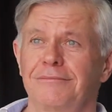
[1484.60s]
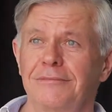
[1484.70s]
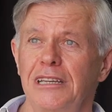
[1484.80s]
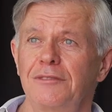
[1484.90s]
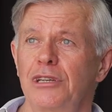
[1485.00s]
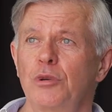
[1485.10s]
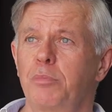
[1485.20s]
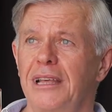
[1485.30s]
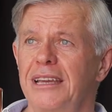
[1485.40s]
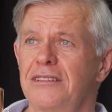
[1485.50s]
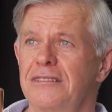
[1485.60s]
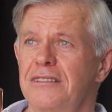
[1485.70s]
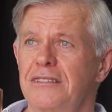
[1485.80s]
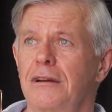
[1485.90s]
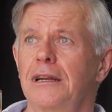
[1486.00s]
even though you're playing just
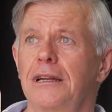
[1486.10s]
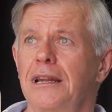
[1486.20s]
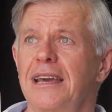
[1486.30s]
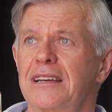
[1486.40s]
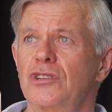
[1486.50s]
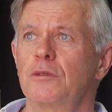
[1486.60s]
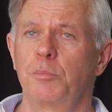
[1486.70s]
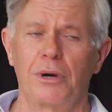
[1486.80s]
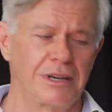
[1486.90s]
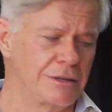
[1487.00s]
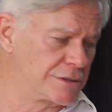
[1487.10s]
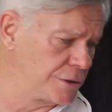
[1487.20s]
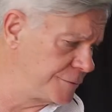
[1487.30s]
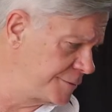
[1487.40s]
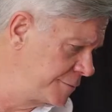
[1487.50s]
this tiny little excerpt by
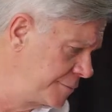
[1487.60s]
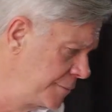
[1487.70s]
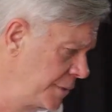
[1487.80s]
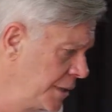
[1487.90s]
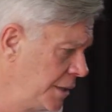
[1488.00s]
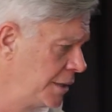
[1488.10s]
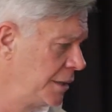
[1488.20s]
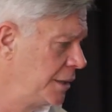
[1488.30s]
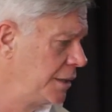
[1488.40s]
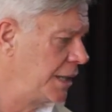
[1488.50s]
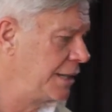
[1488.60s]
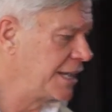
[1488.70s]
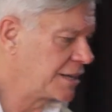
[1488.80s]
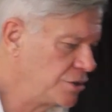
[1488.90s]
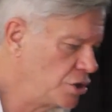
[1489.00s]
yourself. And
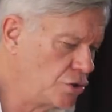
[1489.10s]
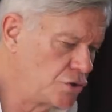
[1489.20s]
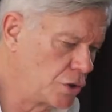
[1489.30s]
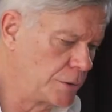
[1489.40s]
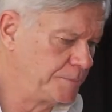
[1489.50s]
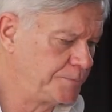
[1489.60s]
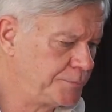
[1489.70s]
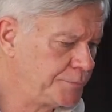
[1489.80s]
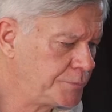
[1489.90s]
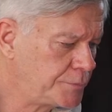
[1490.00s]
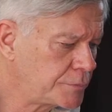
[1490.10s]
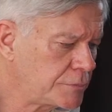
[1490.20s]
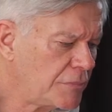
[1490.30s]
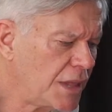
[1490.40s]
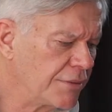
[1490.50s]
that continues on.
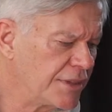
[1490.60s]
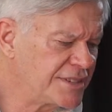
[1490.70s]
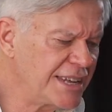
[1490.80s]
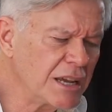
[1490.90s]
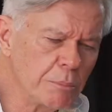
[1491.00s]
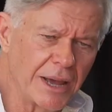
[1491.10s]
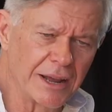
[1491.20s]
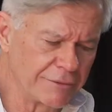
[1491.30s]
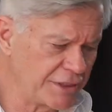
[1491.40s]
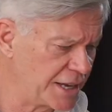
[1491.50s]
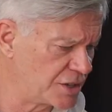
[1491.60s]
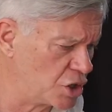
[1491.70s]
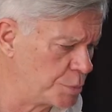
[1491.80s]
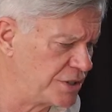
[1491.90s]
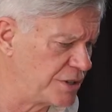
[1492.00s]
The second part of the
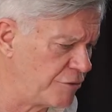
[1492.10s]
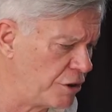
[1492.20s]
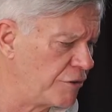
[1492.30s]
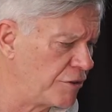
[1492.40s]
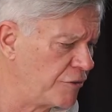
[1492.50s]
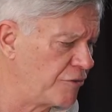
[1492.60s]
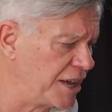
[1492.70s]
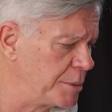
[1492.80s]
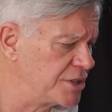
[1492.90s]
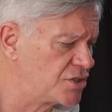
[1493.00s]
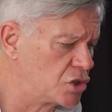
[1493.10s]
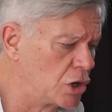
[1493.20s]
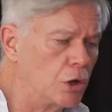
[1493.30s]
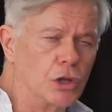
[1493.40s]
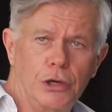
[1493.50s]
excerpt is a very, very famous
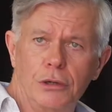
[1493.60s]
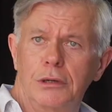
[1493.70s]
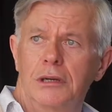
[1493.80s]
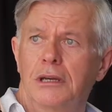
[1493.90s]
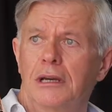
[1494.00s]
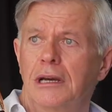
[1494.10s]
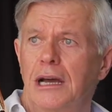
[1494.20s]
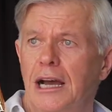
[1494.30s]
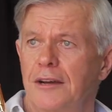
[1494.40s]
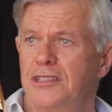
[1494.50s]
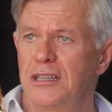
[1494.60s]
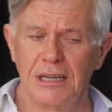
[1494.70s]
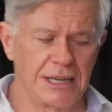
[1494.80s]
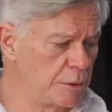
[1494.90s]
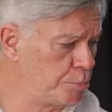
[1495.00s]
solo after
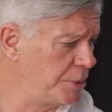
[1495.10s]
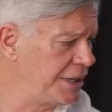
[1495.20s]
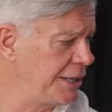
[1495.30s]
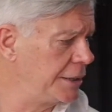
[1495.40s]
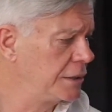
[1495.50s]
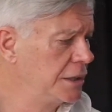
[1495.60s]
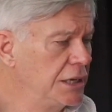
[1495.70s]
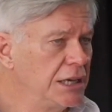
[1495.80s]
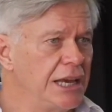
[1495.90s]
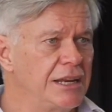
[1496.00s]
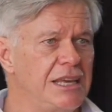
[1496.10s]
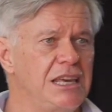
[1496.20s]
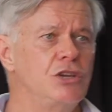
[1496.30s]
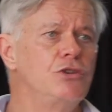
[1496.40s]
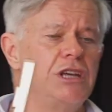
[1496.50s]
letter B. And here
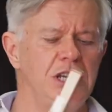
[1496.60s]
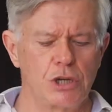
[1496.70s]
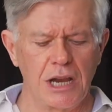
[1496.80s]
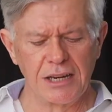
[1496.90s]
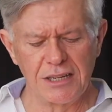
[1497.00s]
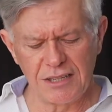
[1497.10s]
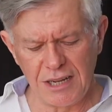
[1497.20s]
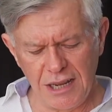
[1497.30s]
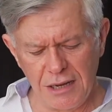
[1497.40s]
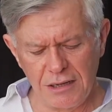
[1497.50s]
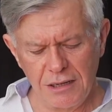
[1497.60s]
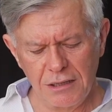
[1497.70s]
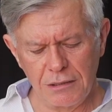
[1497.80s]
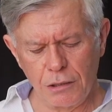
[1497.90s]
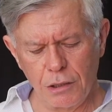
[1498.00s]
you need to understand
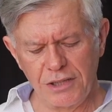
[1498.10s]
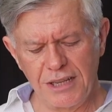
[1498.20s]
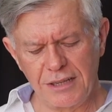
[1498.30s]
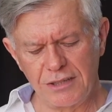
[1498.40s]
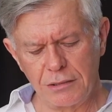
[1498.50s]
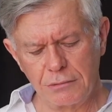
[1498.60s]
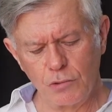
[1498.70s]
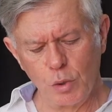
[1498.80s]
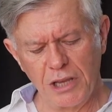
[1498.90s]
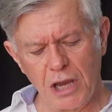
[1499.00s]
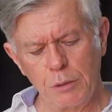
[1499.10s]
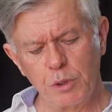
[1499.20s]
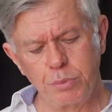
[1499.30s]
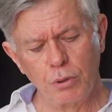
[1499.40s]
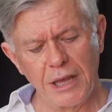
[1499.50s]
the context. Normally I
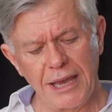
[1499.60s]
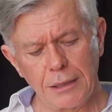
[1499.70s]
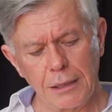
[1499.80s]
would pull out